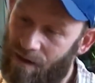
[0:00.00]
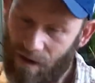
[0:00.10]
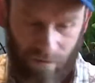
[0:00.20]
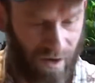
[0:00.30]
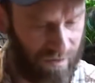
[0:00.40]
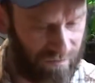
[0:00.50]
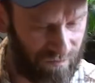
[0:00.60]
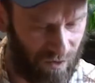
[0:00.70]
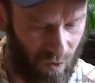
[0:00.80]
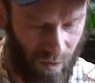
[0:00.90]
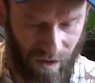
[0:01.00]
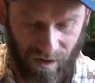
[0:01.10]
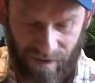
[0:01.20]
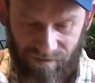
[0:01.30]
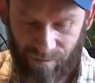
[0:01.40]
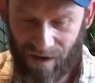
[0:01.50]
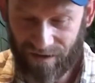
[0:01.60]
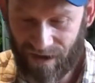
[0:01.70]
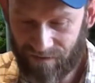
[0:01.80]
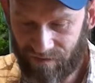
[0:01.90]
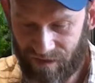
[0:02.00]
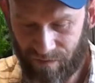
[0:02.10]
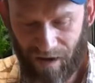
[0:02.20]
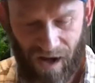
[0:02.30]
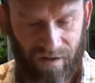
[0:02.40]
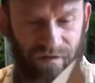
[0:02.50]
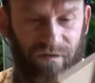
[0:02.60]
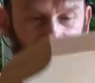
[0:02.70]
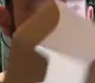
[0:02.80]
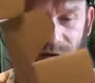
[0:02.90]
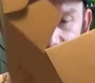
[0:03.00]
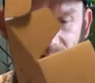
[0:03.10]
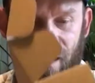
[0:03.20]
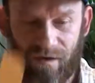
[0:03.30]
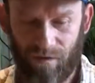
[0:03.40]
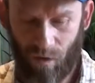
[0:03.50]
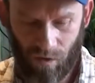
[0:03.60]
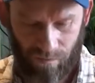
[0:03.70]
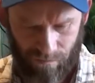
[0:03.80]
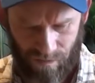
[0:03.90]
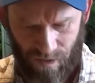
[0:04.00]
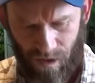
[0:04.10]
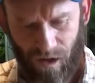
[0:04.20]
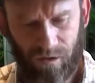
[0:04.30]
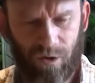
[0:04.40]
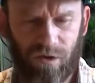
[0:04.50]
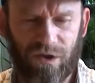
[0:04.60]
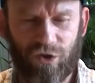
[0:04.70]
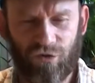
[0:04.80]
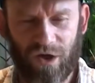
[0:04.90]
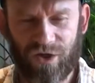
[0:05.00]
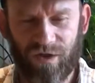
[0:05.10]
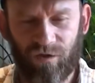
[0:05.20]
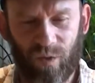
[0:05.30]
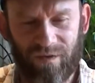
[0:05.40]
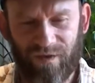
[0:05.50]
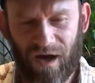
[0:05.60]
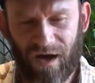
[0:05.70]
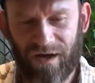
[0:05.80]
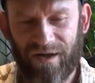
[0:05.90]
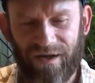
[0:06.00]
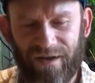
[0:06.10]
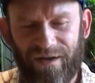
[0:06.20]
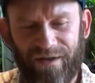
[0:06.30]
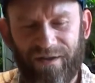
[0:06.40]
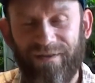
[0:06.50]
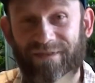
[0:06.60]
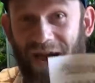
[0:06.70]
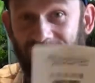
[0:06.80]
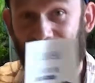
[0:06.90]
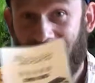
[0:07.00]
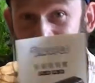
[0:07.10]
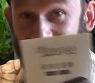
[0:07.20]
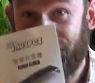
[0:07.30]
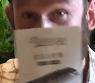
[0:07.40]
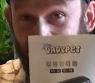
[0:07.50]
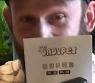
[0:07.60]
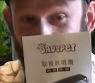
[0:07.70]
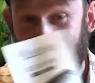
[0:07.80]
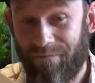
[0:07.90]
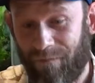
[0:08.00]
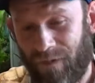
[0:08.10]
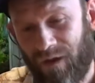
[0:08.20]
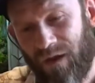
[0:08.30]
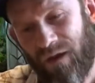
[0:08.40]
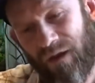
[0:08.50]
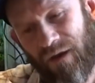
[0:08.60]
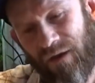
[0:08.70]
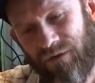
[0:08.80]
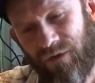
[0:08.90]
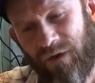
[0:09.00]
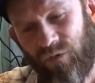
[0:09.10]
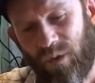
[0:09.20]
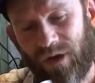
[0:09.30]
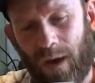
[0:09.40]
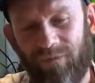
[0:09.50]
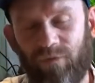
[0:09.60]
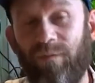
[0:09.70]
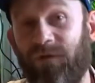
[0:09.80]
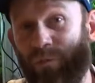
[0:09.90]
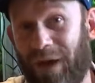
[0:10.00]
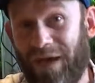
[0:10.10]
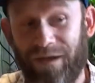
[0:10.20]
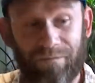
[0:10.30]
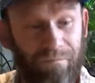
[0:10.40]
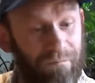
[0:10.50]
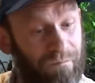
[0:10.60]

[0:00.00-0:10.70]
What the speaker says: Alright, so that's about it in the box. Yeah, well, little instructions with Daddy Pet again. So this one comes from Spain.